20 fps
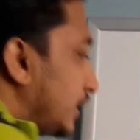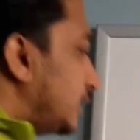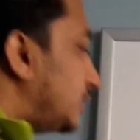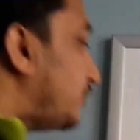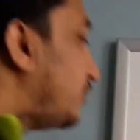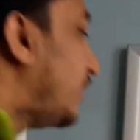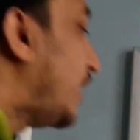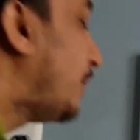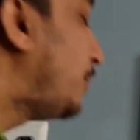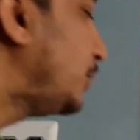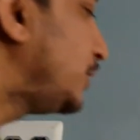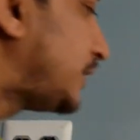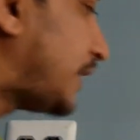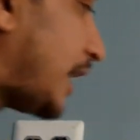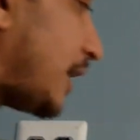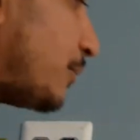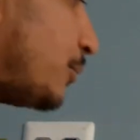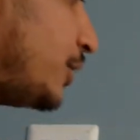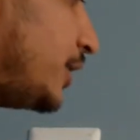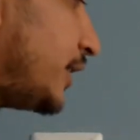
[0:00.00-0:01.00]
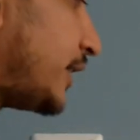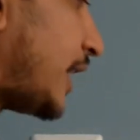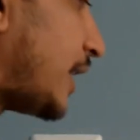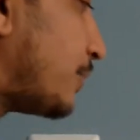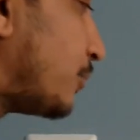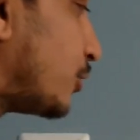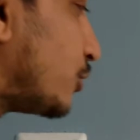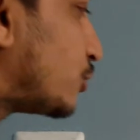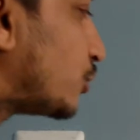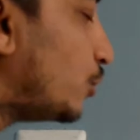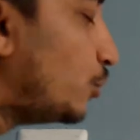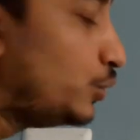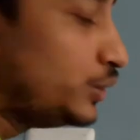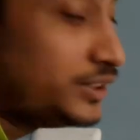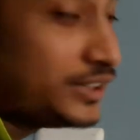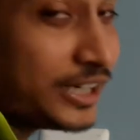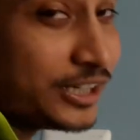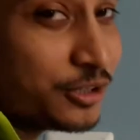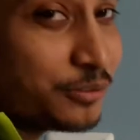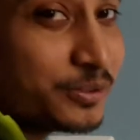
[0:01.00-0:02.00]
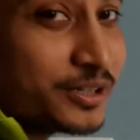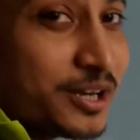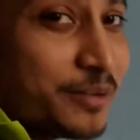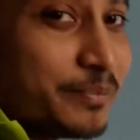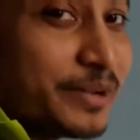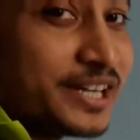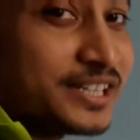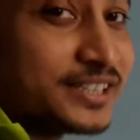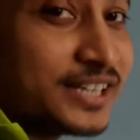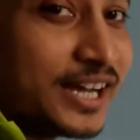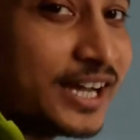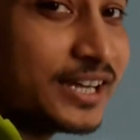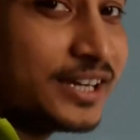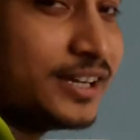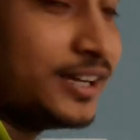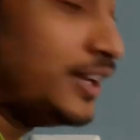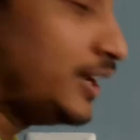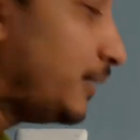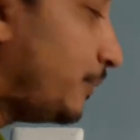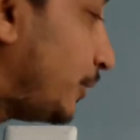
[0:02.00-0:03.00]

It's fill up with carbon and carbon. So which the atomic number is high?